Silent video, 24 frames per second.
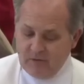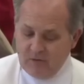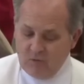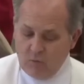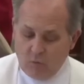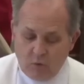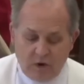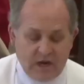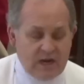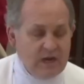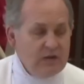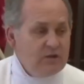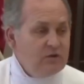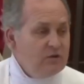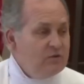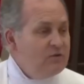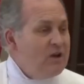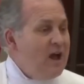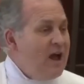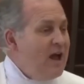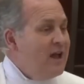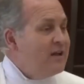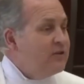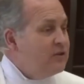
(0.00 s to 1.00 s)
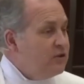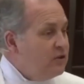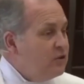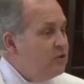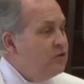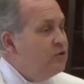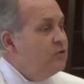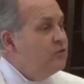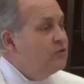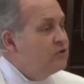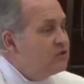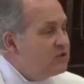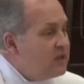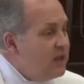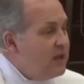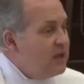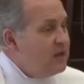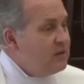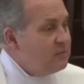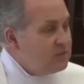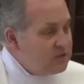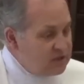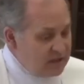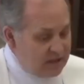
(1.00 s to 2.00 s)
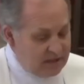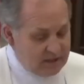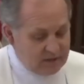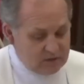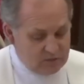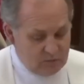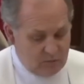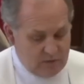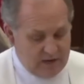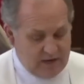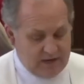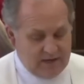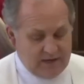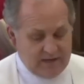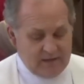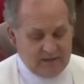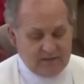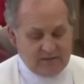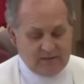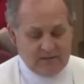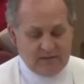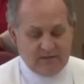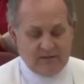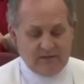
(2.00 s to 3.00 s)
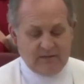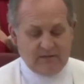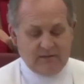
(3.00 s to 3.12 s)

We do not do same sex weddings,